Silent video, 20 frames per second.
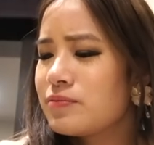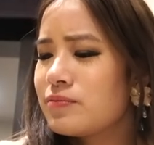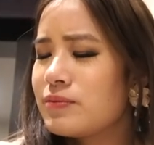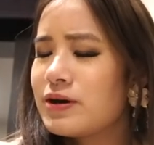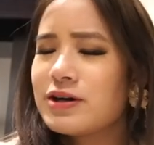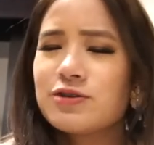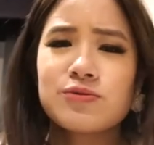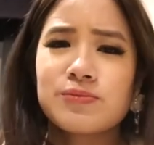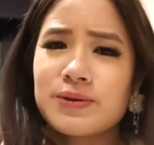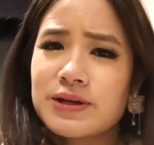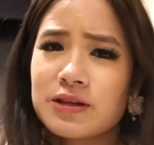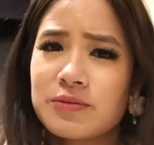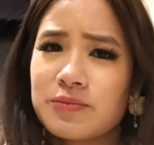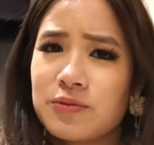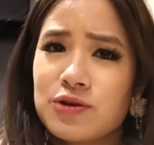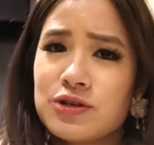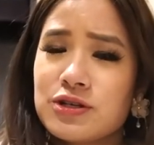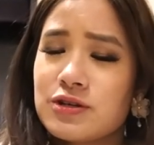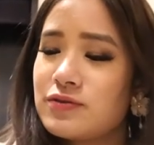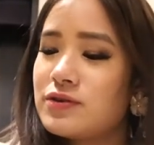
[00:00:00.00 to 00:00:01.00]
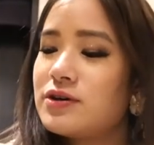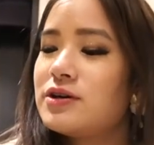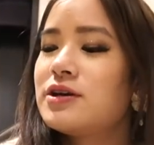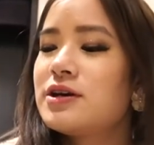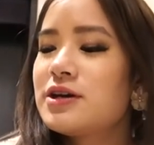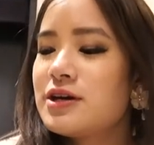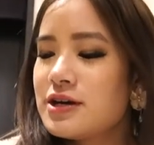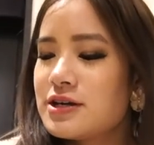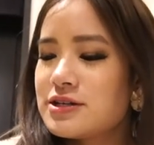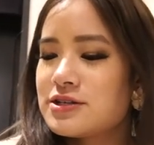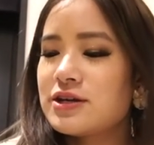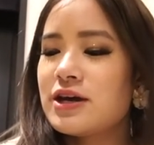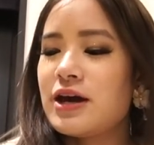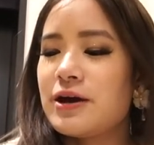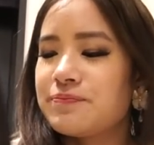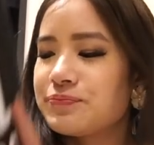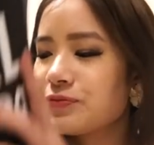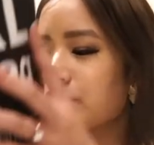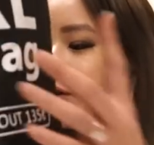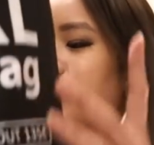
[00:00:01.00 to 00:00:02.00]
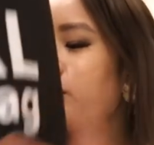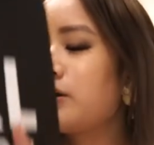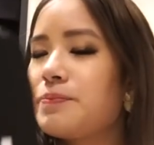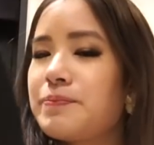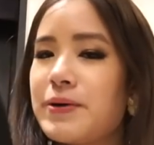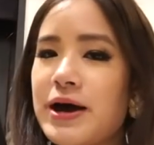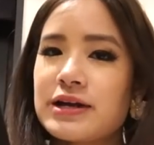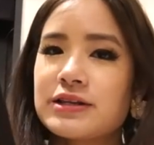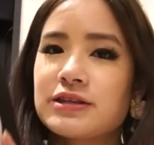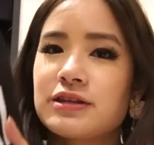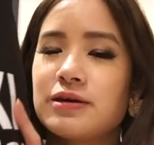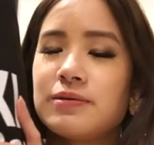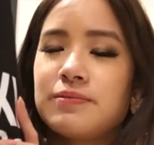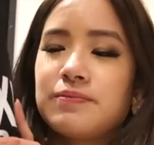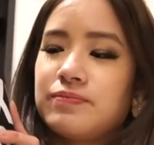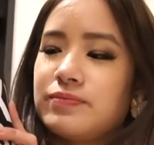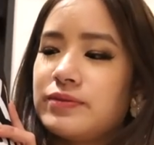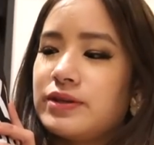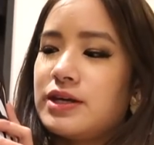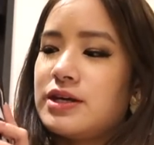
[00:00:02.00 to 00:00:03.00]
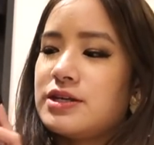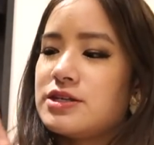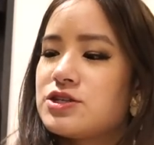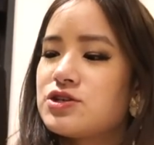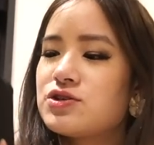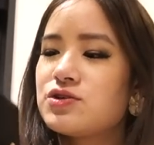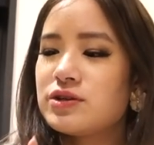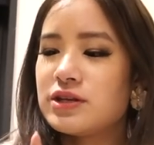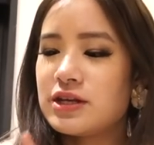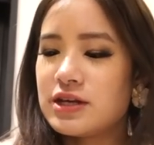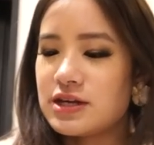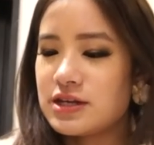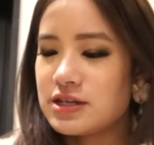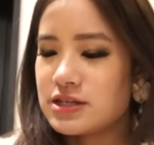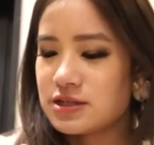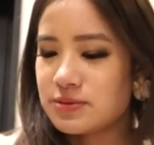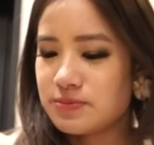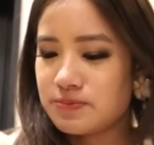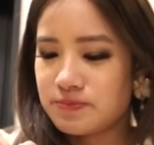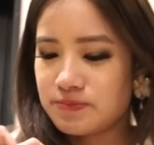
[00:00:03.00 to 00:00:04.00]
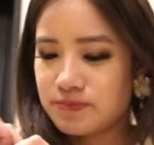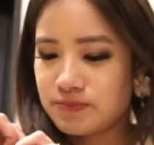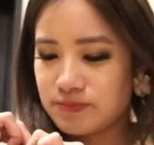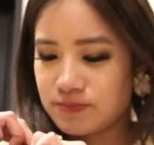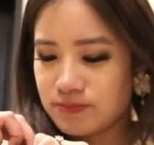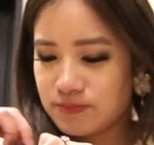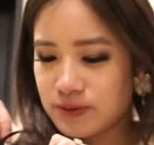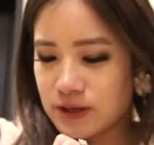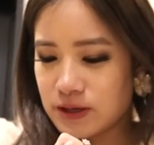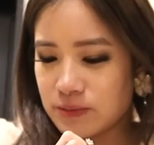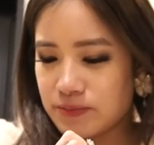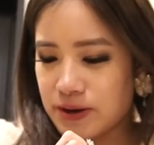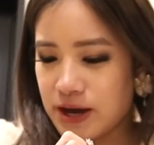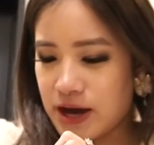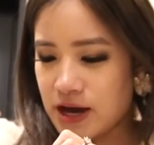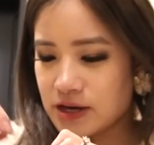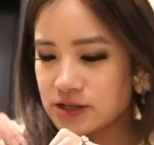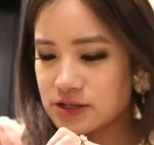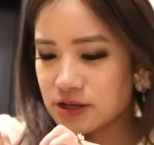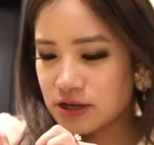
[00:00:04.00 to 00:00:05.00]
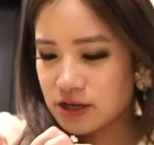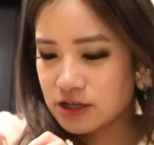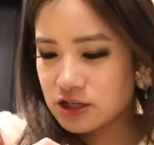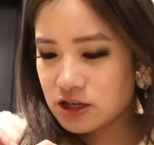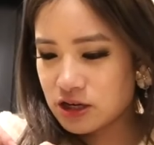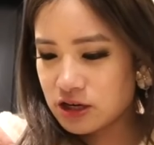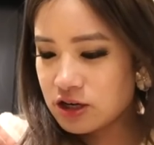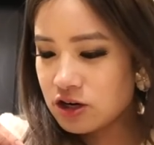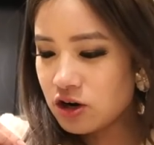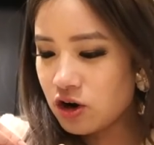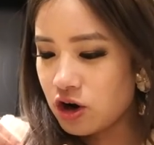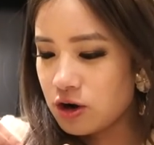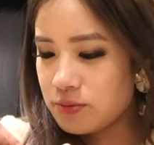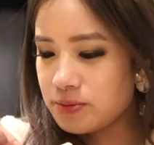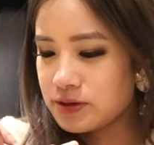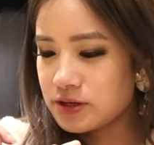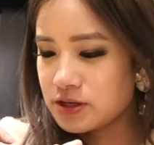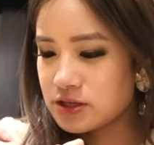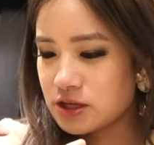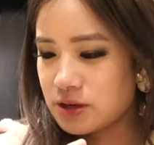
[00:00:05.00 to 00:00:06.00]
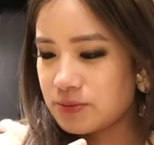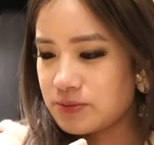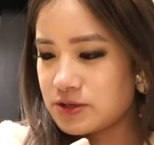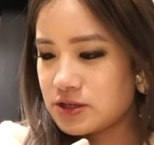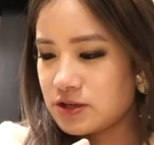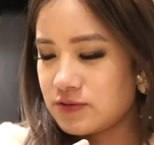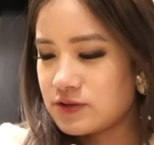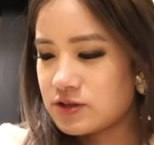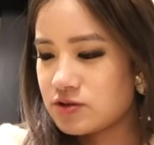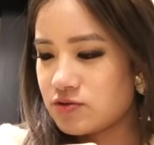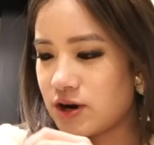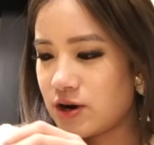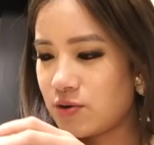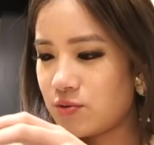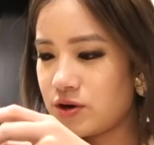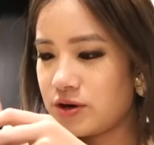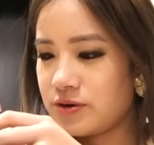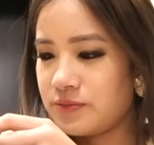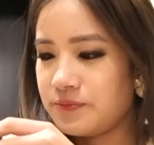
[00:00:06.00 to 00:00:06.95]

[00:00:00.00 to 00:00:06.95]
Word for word: might as well make the most of it. So yeah, I'm gonna pack them into these big bags. Actually, I need to open this up and see if it's the right